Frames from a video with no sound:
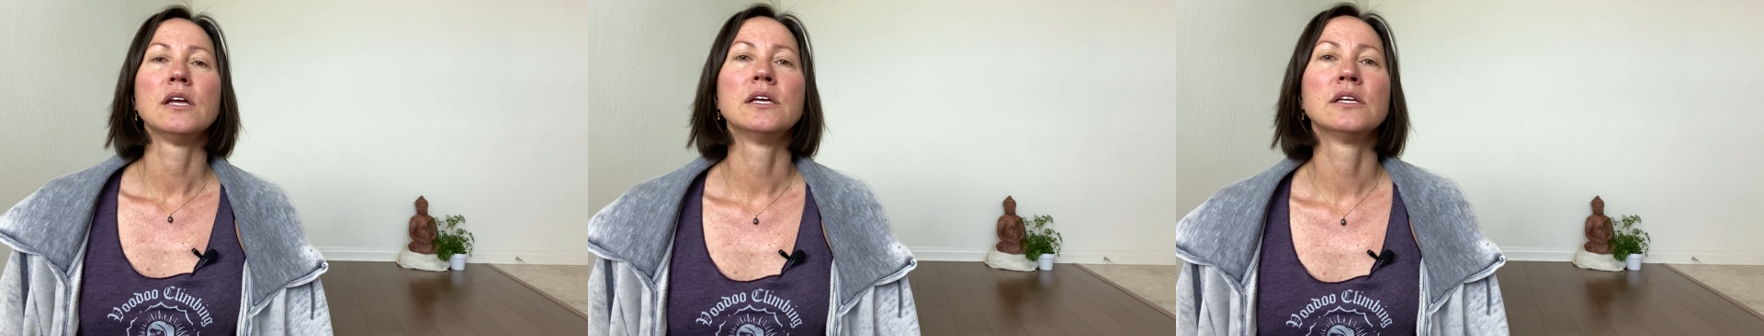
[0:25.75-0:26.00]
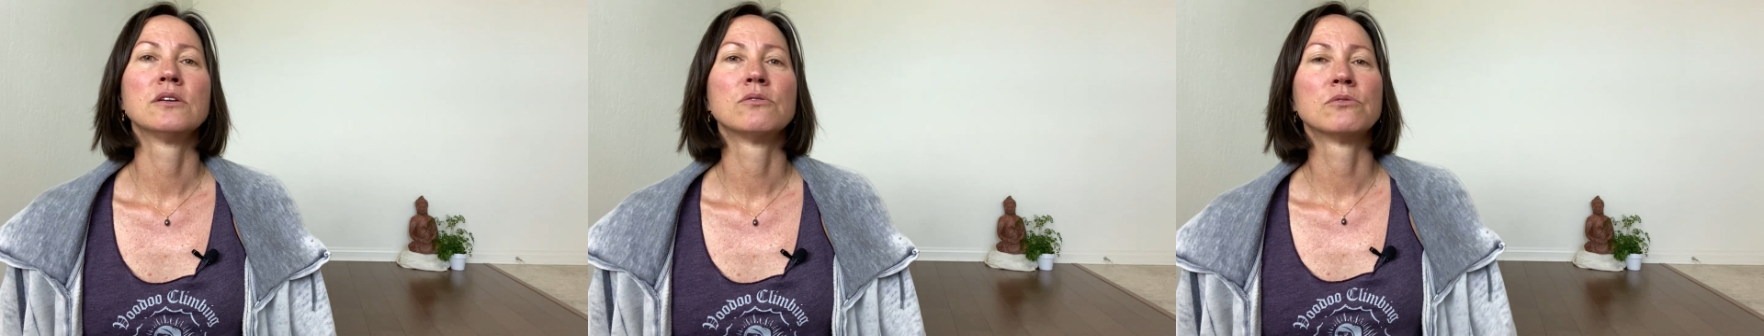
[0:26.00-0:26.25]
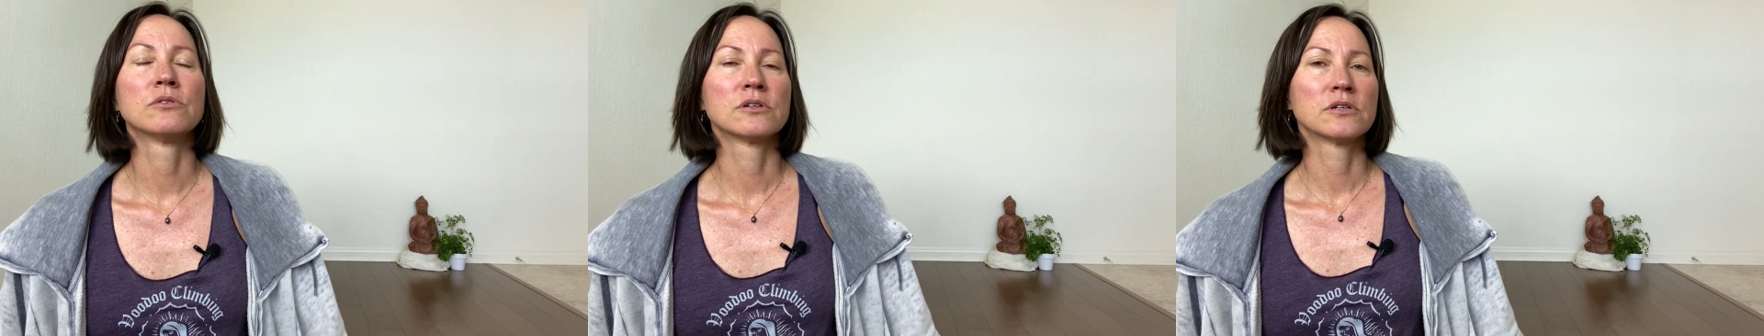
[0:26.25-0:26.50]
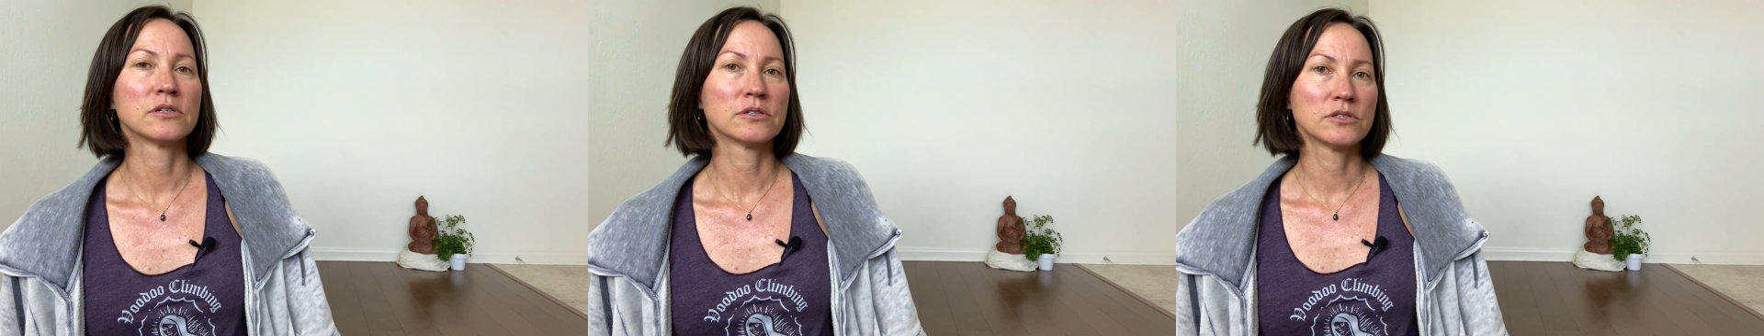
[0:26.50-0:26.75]
in
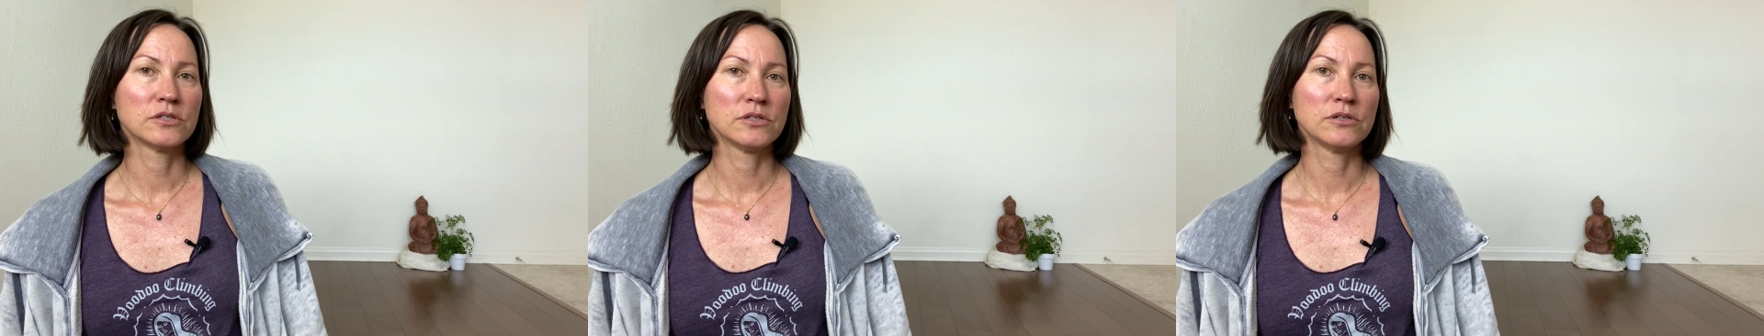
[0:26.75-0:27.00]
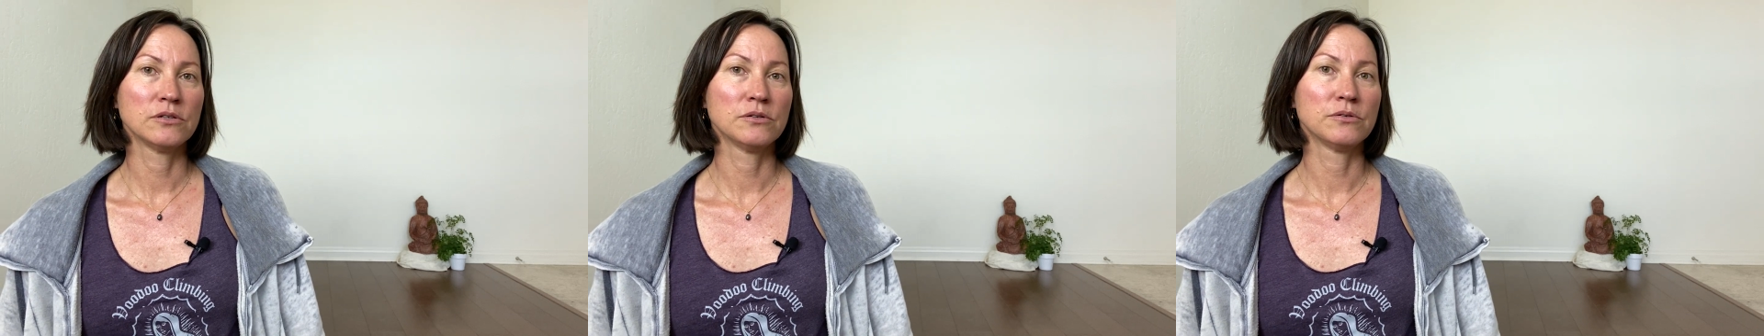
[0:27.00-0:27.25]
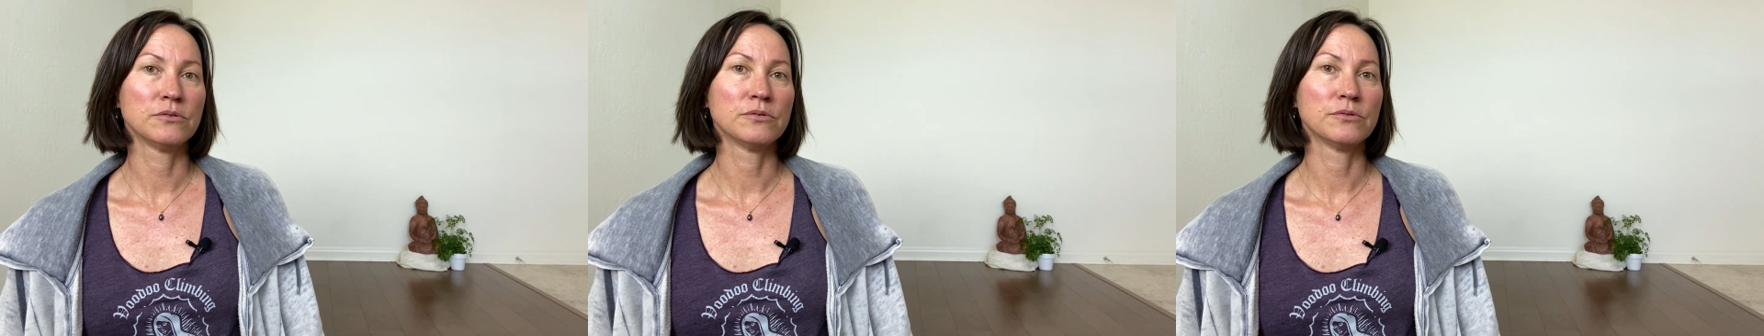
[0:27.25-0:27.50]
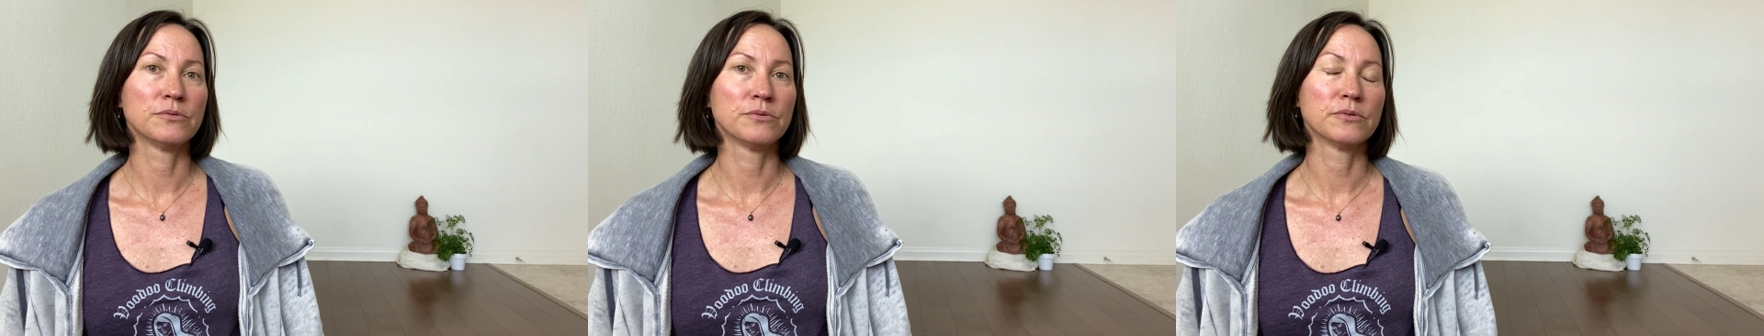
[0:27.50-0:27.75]
order
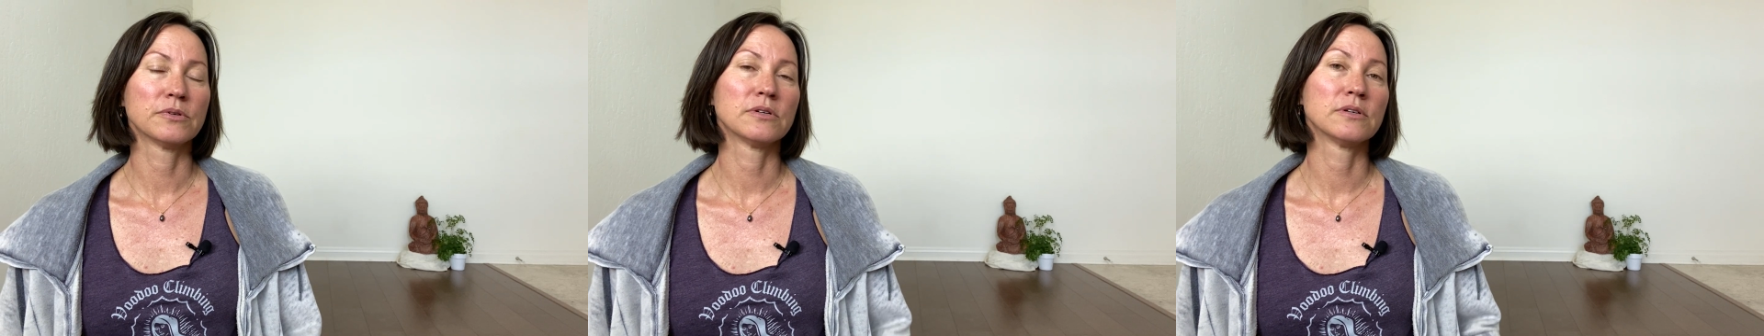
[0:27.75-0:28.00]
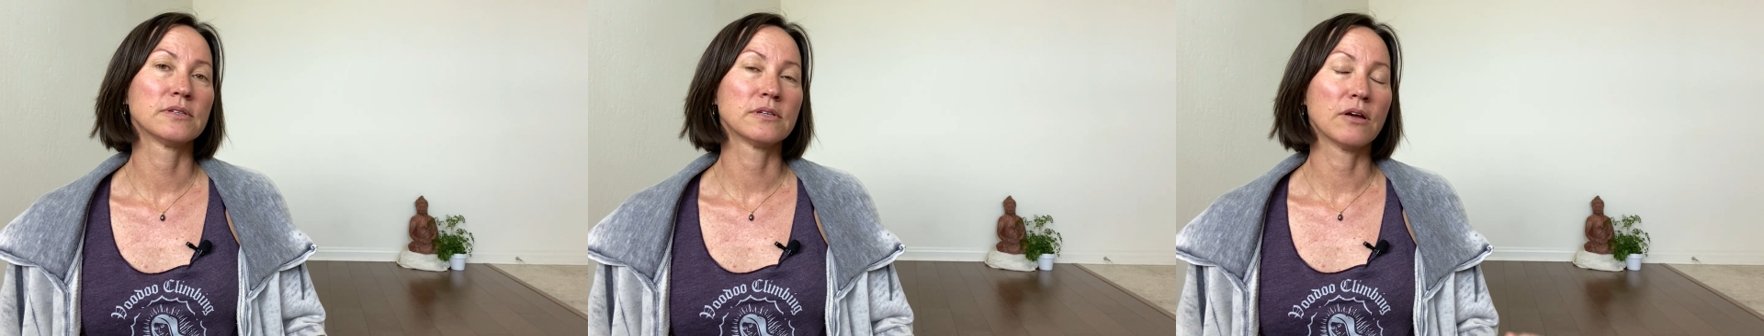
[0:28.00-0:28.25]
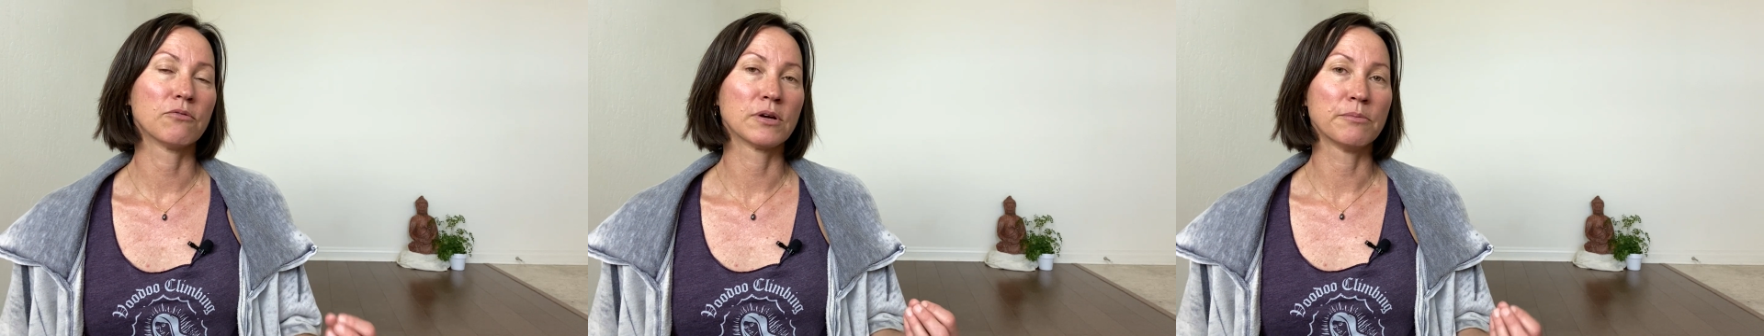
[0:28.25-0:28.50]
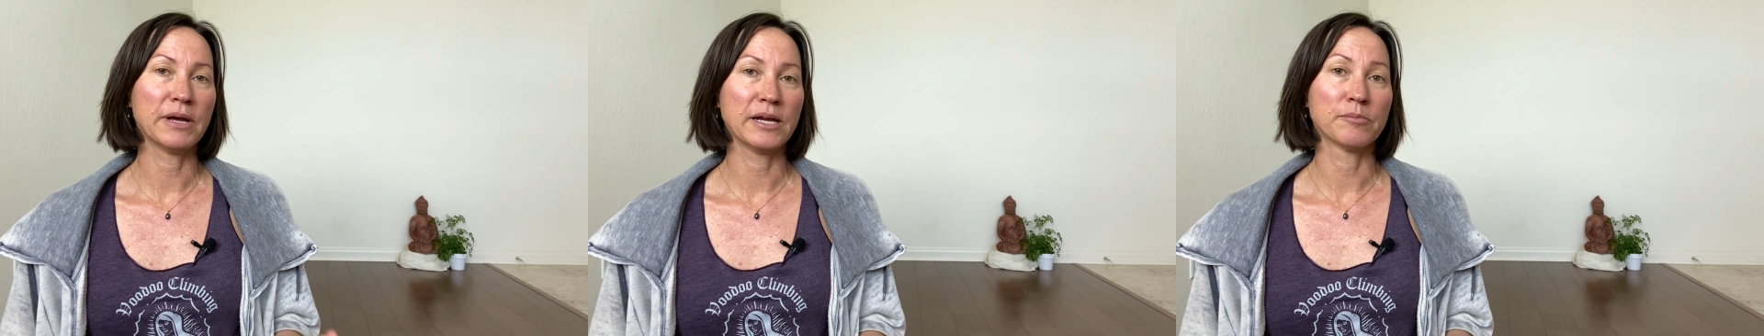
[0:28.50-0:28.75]
to
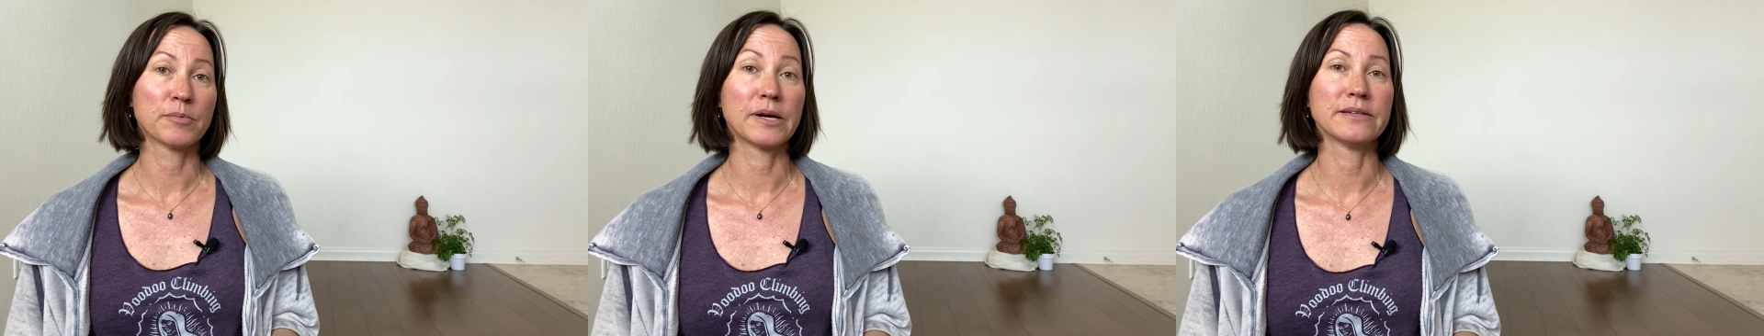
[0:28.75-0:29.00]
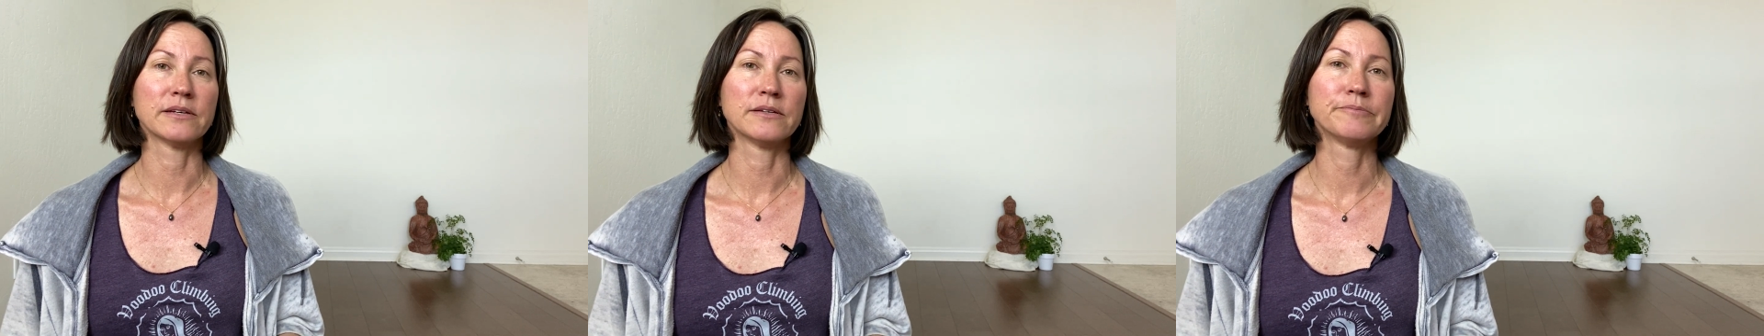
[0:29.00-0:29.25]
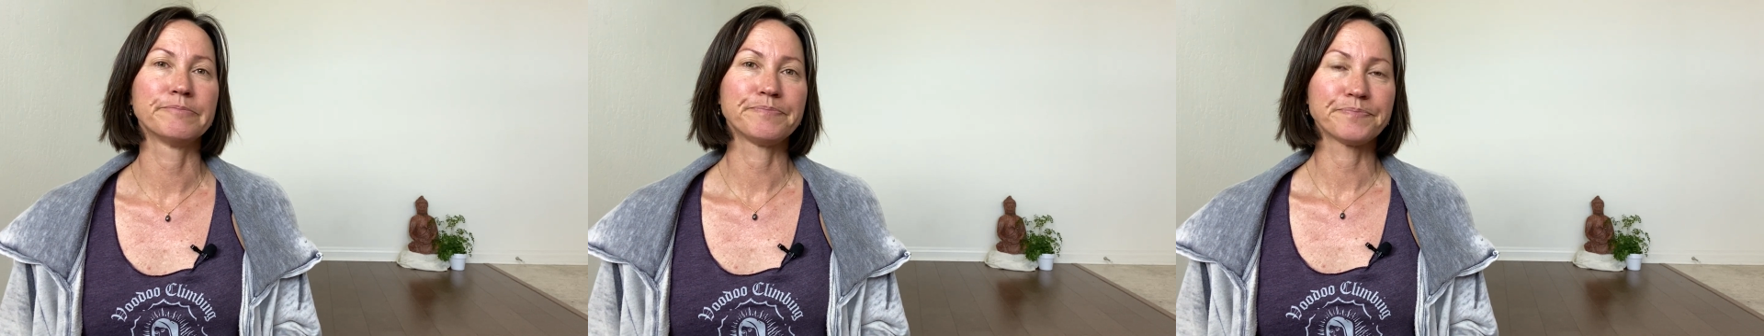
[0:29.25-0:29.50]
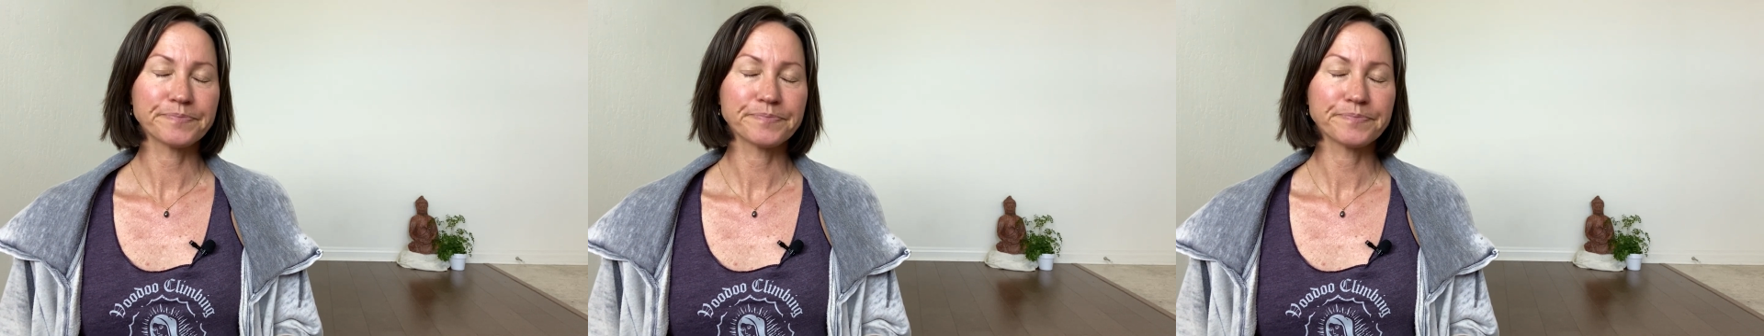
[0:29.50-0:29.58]
remain present